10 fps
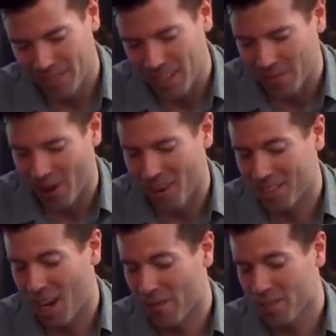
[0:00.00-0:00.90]
As far
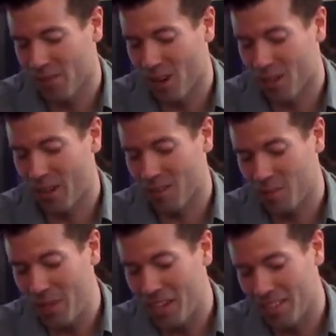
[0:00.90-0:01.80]
as covers for underground
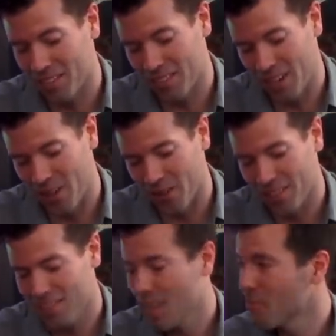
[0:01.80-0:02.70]
speakeasies go,
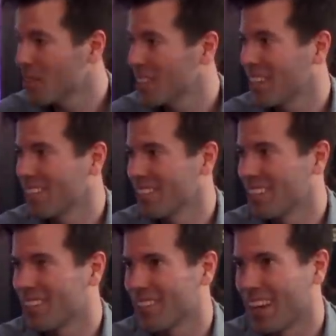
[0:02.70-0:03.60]
it's not
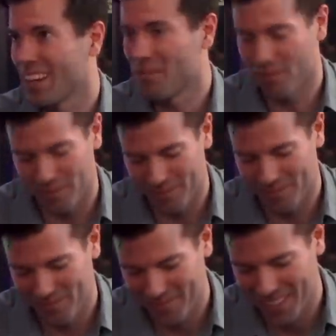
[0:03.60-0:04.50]
particularly creative.
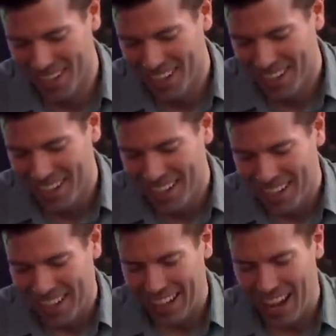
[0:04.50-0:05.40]

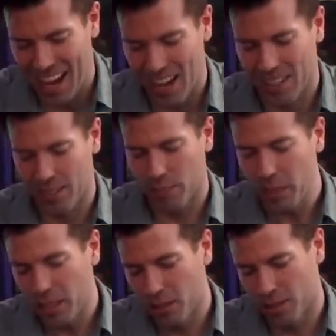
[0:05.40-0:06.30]
It has
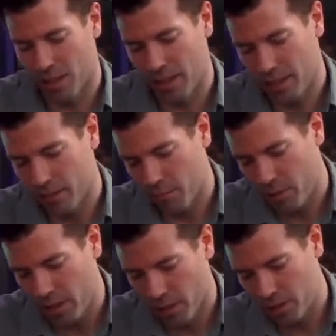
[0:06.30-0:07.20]
3 clues on it,
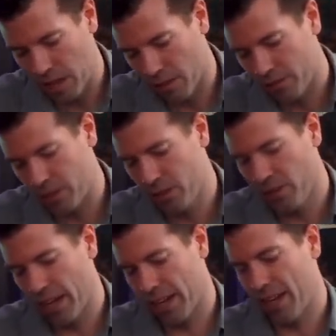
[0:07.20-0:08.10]
pretty low shroud of
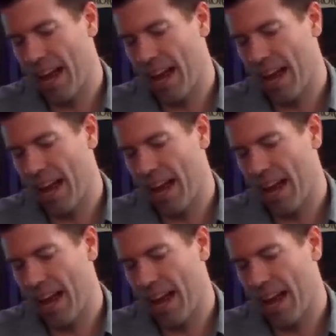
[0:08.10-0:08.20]
2, and an